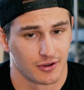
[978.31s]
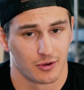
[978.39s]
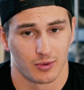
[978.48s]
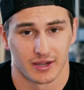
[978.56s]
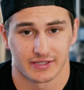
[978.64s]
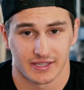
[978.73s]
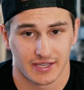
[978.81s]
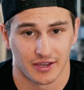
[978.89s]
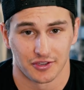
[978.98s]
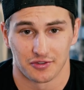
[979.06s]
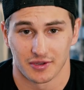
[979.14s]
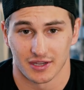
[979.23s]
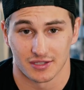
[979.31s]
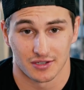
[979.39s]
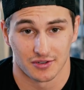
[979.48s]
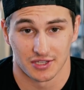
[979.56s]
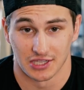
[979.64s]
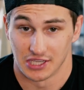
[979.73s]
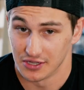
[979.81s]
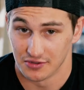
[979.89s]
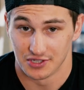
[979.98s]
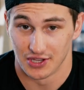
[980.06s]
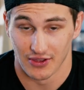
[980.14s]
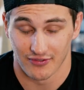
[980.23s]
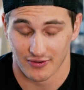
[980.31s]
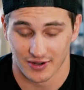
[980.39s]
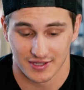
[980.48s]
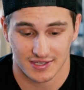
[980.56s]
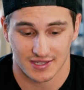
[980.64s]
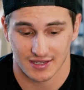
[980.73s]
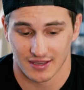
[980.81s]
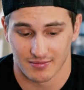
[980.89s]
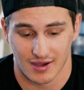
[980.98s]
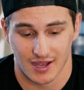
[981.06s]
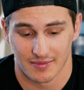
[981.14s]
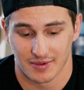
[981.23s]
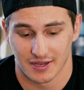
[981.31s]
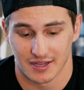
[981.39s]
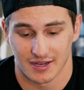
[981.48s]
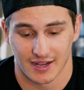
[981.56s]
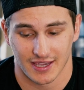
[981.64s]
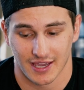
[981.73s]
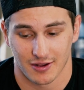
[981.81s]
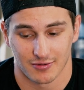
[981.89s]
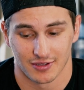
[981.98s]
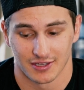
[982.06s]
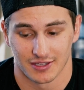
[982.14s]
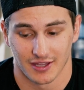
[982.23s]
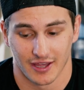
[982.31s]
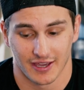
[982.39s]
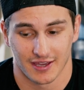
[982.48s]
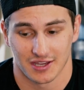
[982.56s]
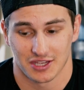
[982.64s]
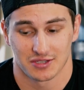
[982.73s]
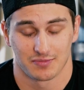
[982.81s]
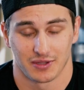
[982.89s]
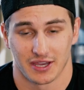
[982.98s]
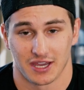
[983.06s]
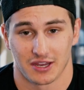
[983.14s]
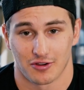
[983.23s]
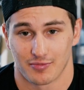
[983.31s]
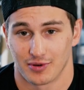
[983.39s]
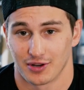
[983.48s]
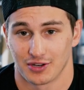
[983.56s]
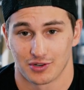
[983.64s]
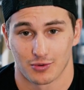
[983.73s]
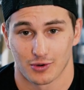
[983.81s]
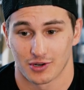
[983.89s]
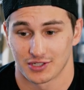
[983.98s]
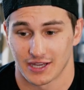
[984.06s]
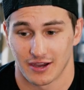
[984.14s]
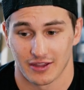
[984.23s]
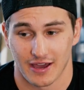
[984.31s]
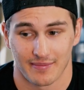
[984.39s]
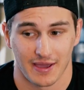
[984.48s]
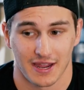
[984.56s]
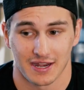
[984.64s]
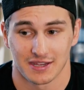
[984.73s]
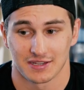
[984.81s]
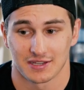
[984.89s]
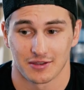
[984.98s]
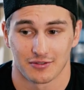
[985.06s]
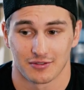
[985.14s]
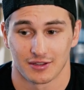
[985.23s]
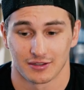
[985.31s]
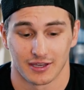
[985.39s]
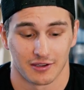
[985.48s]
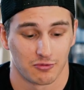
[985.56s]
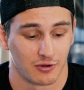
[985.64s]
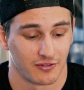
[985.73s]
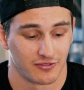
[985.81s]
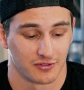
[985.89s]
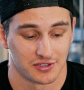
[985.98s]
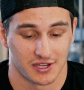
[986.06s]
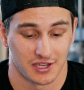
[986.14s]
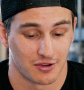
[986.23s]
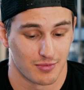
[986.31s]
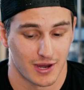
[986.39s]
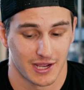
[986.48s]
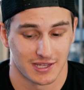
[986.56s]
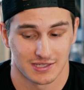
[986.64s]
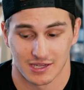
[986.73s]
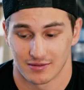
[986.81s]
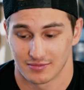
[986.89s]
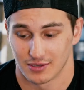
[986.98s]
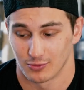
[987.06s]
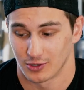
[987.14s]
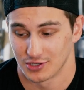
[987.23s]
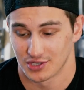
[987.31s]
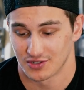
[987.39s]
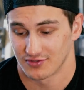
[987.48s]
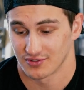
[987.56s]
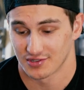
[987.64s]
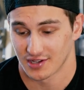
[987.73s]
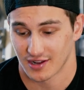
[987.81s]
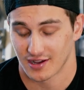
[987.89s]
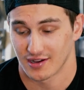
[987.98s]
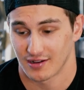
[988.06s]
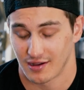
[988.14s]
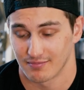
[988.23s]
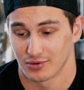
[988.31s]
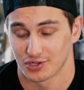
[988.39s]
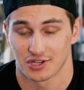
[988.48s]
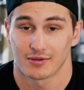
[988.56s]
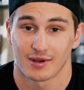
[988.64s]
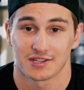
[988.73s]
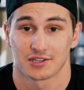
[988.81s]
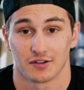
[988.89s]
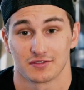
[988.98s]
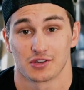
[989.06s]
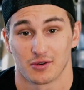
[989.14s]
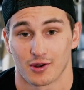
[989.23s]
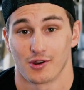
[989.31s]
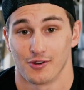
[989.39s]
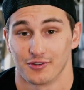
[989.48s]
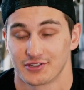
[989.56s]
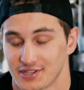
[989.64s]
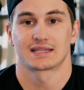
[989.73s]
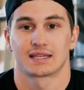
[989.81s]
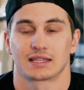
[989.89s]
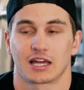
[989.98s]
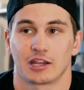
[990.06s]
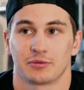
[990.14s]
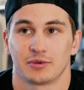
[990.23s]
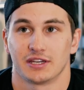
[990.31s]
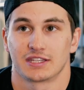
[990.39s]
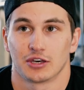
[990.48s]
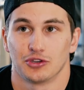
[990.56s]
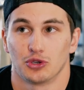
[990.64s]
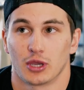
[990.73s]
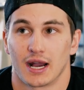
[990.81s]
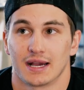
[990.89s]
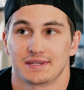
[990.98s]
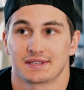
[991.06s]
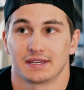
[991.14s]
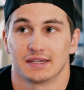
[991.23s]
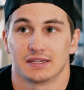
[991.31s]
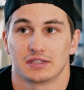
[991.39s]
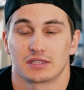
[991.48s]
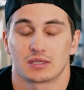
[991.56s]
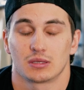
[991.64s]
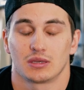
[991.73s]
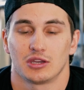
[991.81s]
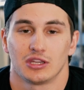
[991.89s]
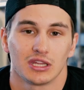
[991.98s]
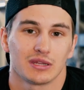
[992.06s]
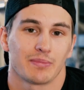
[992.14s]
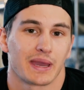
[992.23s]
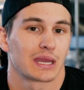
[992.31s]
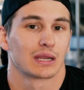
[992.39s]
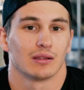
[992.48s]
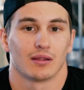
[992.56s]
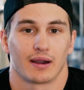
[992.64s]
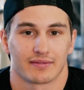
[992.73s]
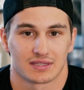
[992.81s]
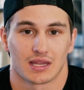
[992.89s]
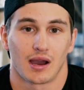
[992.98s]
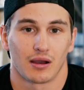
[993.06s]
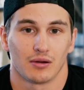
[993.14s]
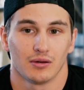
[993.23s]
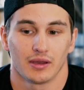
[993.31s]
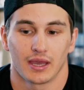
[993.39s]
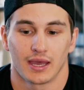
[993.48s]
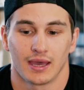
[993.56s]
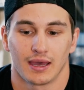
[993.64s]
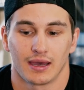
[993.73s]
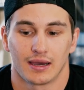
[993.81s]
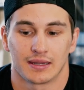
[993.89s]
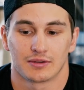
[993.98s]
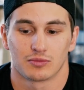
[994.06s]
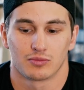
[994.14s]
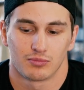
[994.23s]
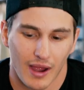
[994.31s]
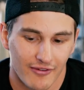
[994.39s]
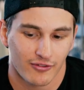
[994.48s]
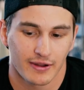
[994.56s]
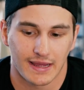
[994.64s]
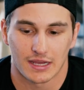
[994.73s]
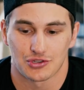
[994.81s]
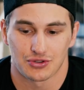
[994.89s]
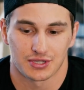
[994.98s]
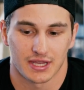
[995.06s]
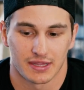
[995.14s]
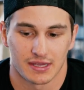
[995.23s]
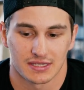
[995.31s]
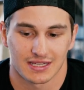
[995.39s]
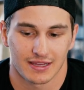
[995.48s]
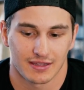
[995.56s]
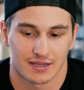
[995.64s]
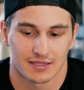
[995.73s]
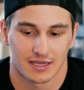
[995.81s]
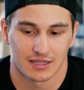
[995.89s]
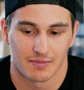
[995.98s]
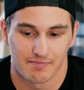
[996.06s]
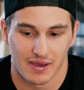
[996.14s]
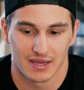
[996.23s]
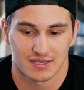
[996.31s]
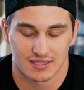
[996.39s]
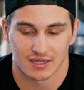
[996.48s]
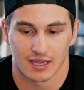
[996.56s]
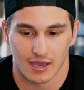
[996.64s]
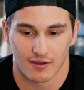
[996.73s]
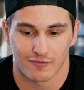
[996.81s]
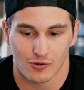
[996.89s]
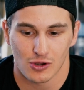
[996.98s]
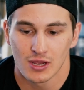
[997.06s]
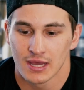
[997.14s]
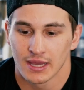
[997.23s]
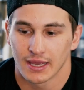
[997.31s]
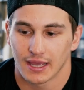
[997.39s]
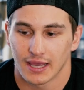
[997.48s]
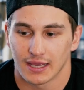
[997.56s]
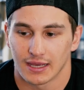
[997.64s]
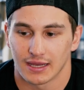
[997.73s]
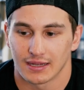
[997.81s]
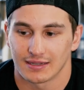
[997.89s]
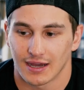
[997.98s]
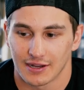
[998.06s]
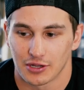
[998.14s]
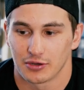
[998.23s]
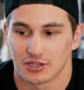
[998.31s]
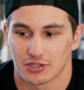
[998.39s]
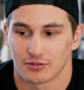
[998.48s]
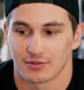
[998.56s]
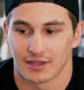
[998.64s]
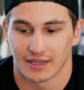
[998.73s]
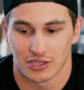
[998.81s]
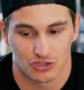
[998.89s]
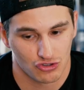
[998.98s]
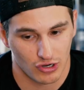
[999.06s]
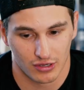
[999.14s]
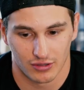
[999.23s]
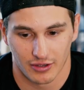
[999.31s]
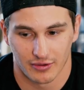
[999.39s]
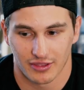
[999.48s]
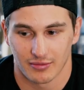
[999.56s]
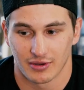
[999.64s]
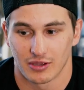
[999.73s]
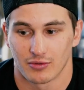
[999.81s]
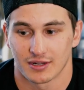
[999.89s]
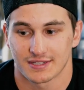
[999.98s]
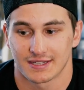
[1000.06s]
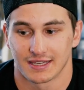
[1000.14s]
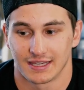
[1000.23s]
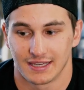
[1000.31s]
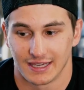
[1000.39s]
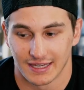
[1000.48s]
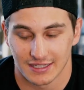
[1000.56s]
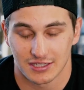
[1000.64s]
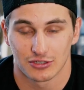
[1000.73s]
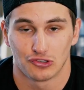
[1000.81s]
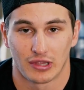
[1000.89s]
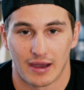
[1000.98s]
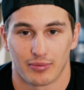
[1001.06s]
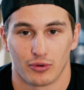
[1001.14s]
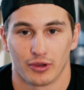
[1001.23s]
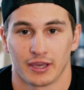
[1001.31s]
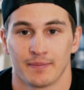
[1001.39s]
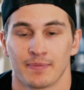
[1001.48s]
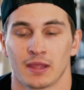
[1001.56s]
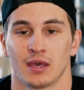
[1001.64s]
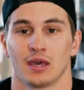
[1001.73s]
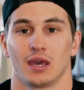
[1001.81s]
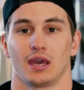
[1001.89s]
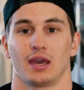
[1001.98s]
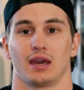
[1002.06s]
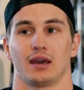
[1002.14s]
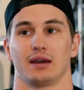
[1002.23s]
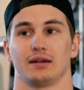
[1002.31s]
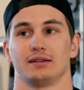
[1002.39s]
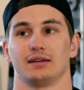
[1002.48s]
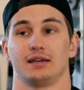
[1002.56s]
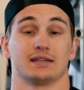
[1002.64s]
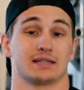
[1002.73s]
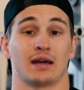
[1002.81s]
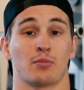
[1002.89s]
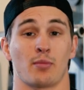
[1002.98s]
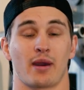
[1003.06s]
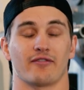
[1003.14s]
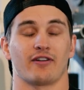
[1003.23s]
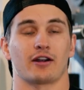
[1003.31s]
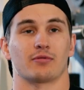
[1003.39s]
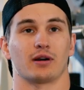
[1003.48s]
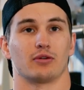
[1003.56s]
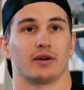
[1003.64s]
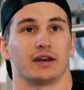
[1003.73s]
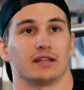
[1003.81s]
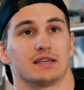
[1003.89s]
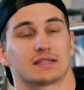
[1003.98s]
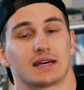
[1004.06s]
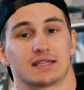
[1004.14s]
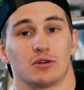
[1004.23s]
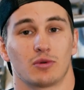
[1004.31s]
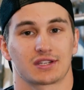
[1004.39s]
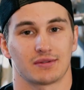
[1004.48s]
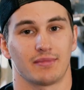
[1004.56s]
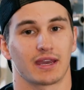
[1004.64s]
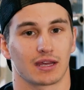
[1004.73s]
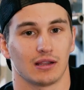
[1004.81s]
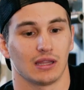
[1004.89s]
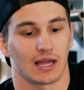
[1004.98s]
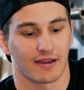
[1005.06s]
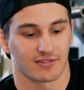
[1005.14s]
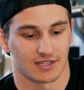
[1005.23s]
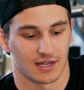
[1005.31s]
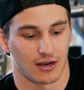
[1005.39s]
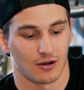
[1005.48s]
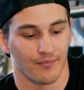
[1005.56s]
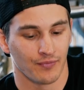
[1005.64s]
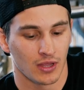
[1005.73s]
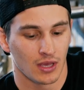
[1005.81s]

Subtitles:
know what to tell you because there's a huge difference in my opinion. I can't really like explain or put into words how that pain is other than like one feels like you're breaking something and one just feels like, I'm pushing myself so it hurts. Last thing that I'm gonna tell you guys is you need to make it a lifestyle. And my friend Ezra said this and I think it's like the best thing ever. And I know he's told me like he's struggling with it, but he wants to get to that point. And he's an MMA fighter, by the way, and he says he wants to make it a lifestyle.